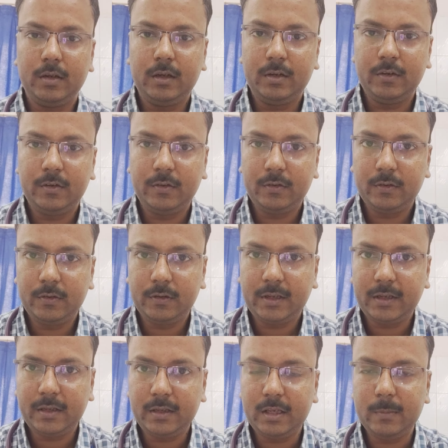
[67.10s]
It's
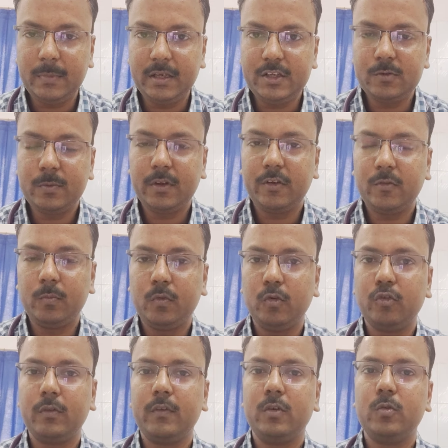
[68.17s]
like image based.
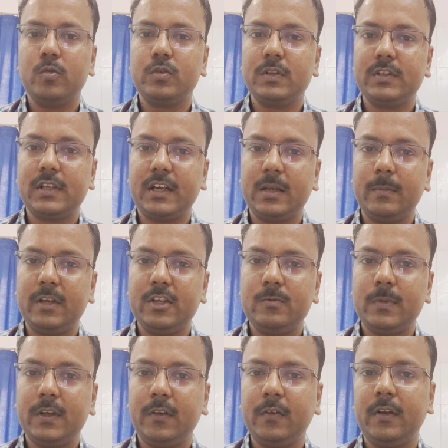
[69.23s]
Most of the questions are
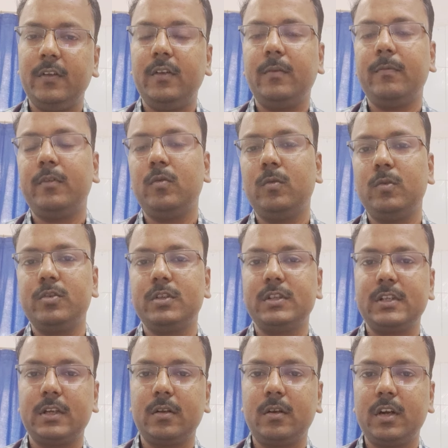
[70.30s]
image based, and some few
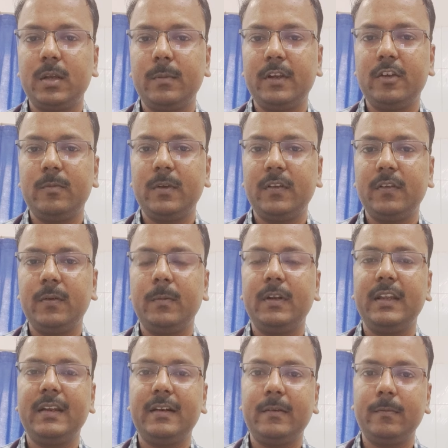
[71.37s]
questions are not image based, so
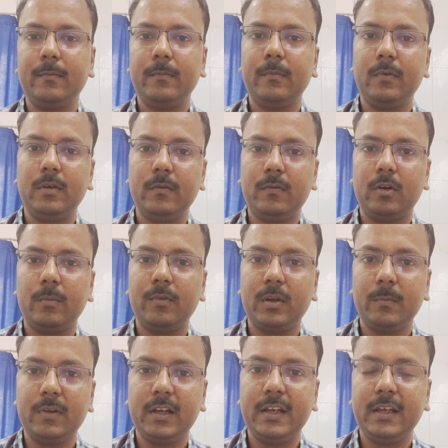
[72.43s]
they are from
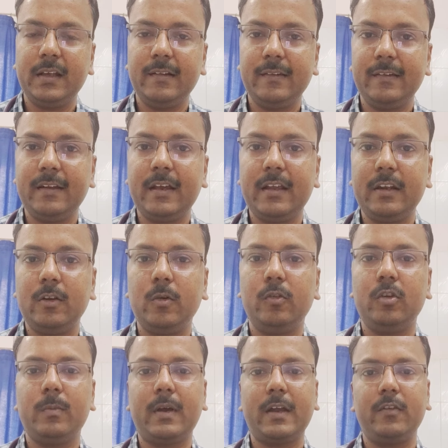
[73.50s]
some clinical
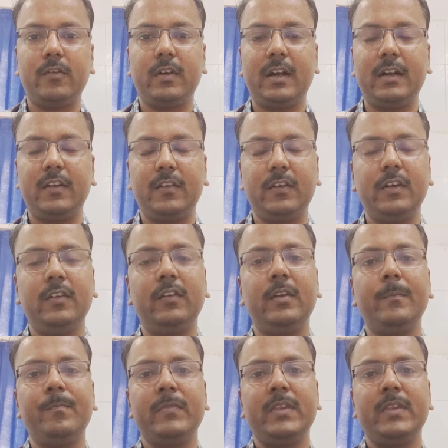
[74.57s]
scenarios or biostatistics.